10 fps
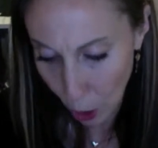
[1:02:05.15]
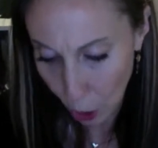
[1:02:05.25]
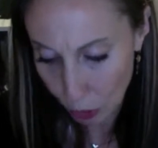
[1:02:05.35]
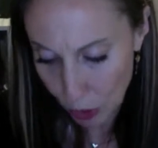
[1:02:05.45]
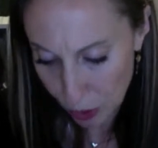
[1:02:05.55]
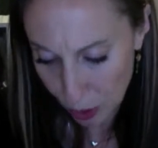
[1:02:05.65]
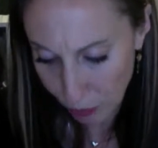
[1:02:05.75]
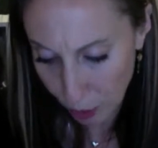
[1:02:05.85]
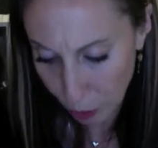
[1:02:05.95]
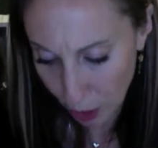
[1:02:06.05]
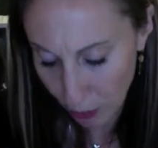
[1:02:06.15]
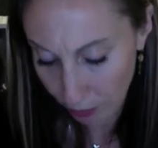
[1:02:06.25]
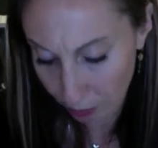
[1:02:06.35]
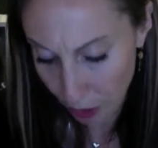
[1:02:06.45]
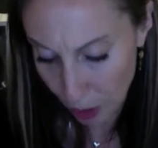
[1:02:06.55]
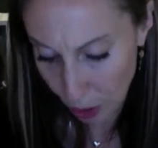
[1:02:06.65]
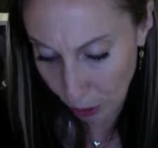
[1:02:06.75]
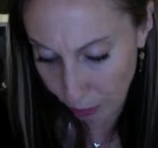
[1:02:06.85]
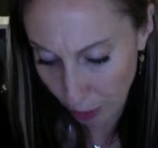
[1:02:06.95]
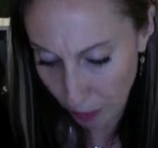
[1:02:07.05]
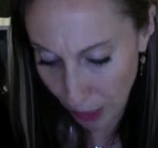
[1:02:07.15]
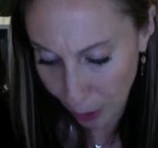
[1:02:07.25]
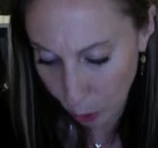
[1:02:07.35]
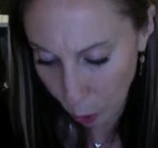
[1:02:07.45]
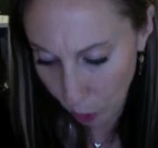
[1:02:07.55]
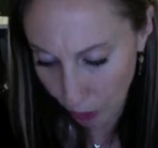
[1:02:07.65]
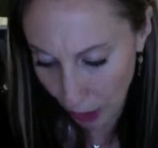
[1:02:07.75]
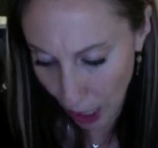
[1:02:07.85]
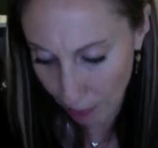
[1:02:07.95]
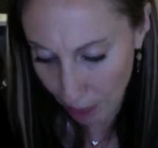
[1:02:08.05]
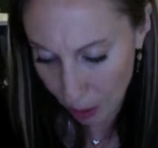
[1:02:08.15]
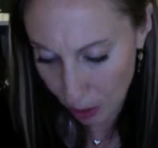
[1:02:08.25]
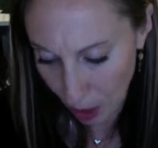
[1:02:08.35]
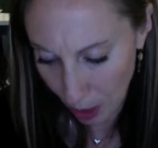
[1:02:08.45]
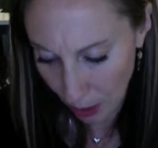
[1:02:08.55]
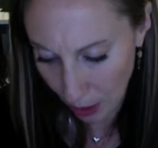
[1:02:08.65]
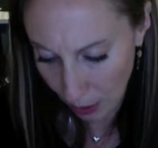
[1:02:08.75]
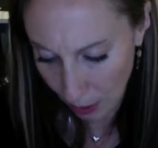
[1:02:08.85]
who received the crown of priesthood from thy glory on Mount Sinai,